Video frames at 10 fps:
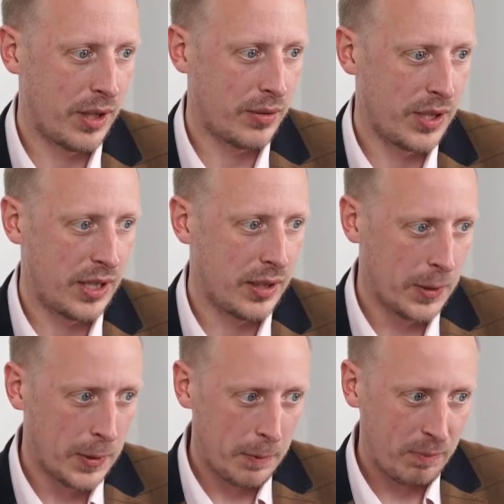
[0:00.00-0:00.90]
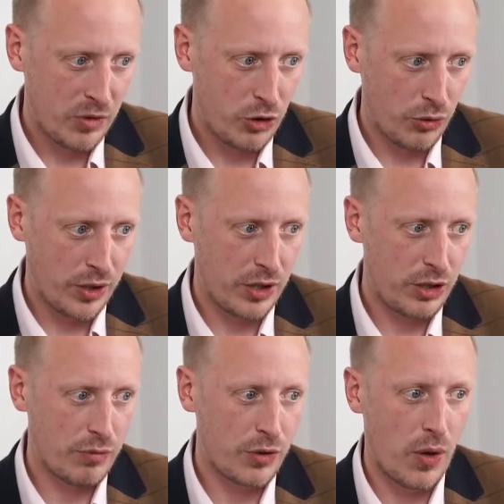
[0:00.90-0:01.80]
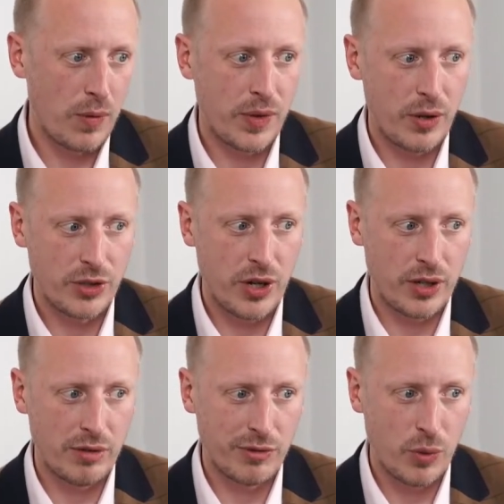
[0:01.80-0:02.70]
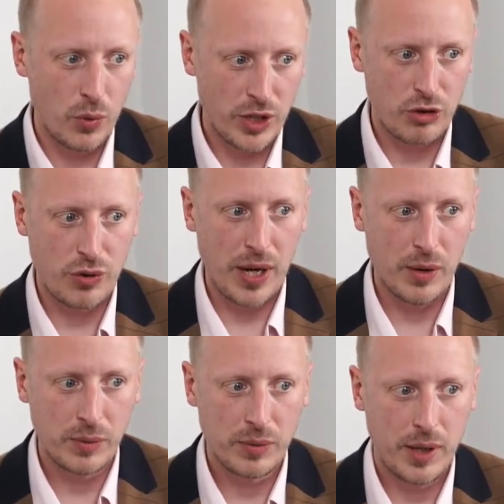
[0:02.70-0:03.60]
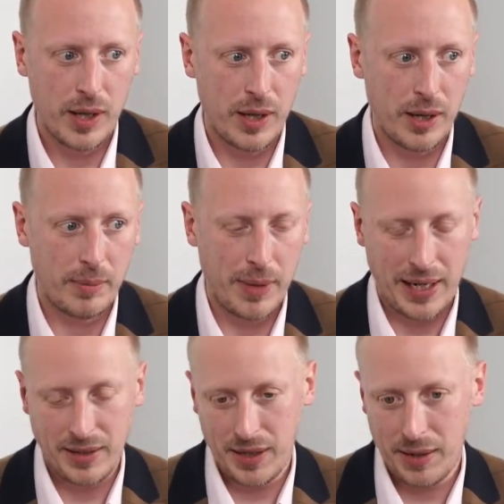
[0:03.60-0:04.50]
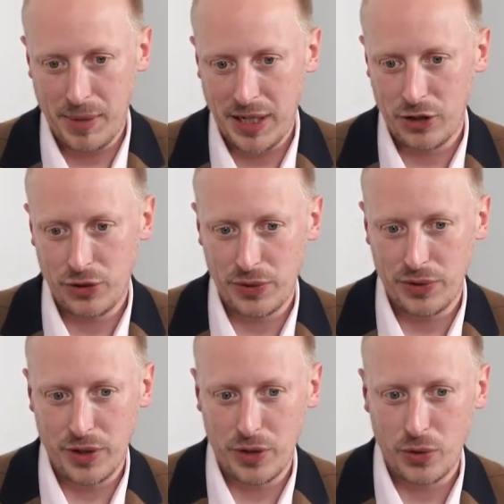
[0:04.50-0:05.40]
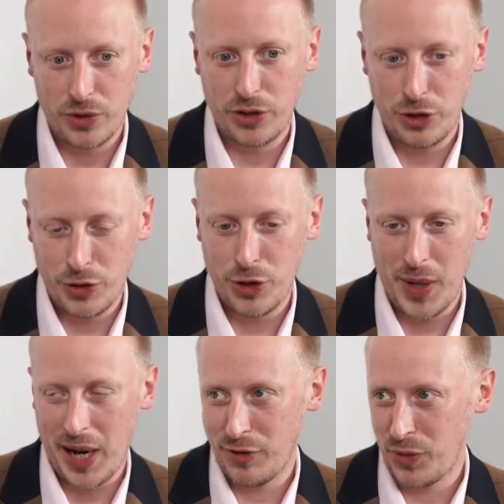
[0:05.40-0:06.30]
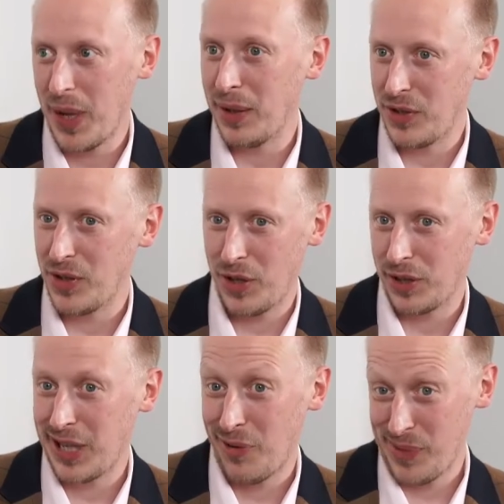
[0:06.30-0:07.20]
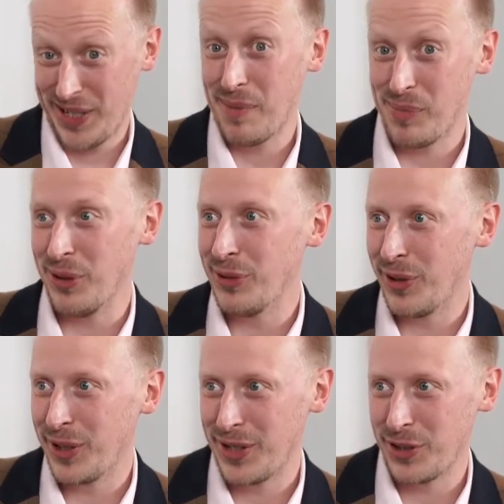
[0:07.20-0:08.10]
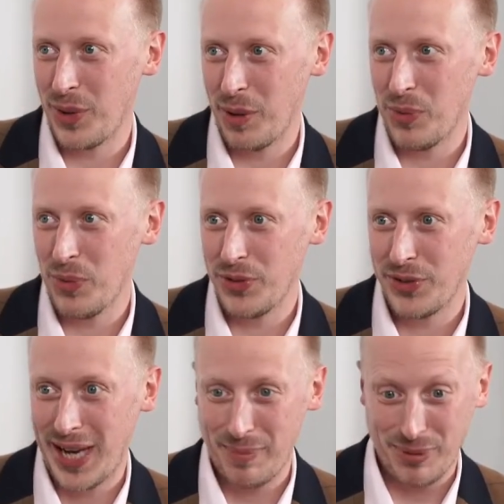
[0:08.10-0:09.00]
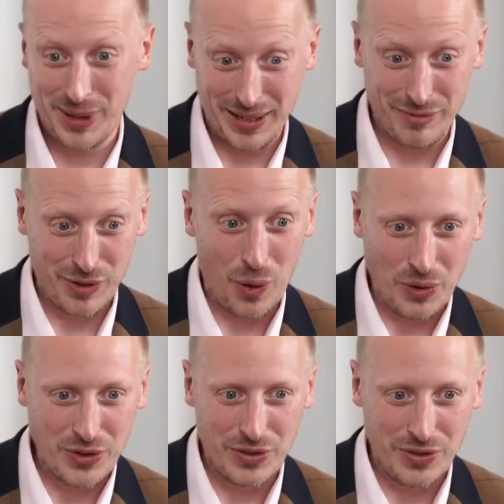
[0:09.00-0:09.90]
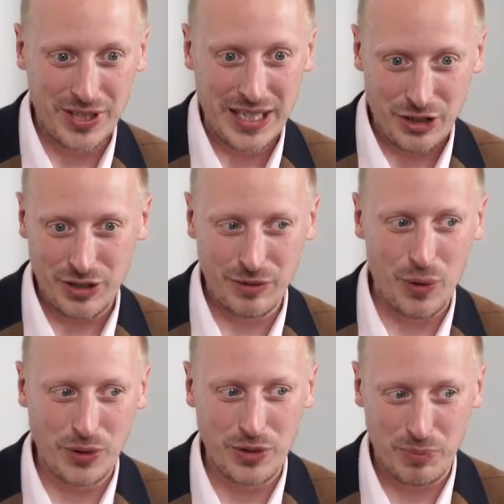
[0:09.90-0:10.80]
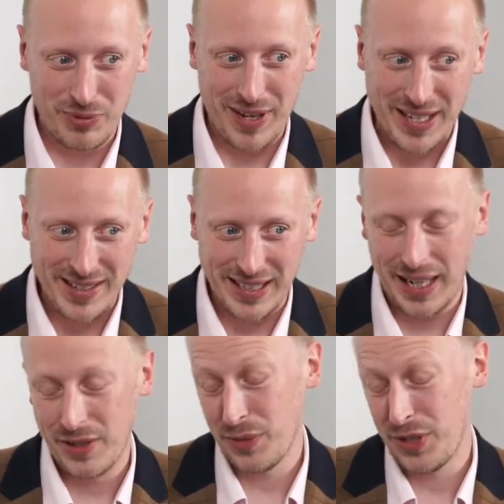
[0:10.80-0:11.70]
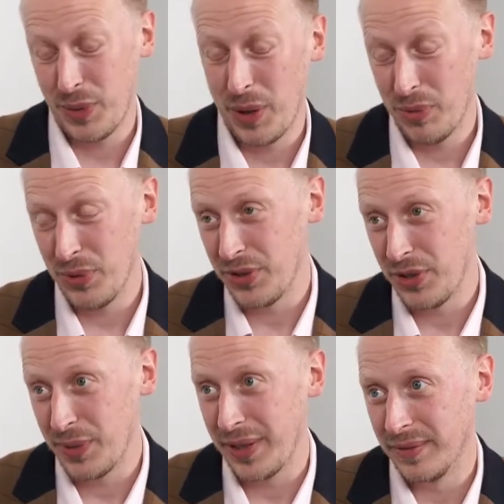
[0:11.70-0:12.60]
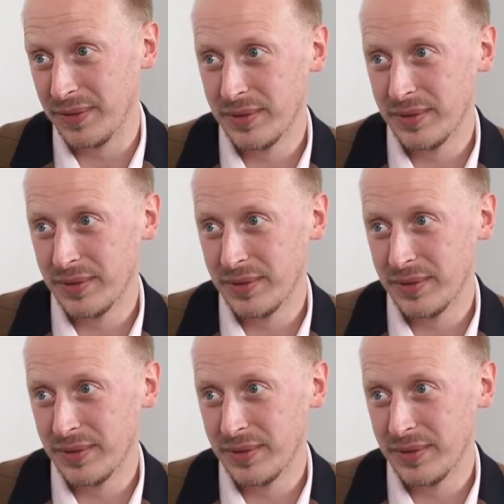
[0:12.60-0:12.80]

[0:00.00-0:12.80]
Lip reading: the ensuring that you've got those kind of audit trail, and making sure that the logs that you do have as well can't be tampered, right? Because that's quite important. Tampering of logs and deletion of logs and preventing that is obviously quite important as well.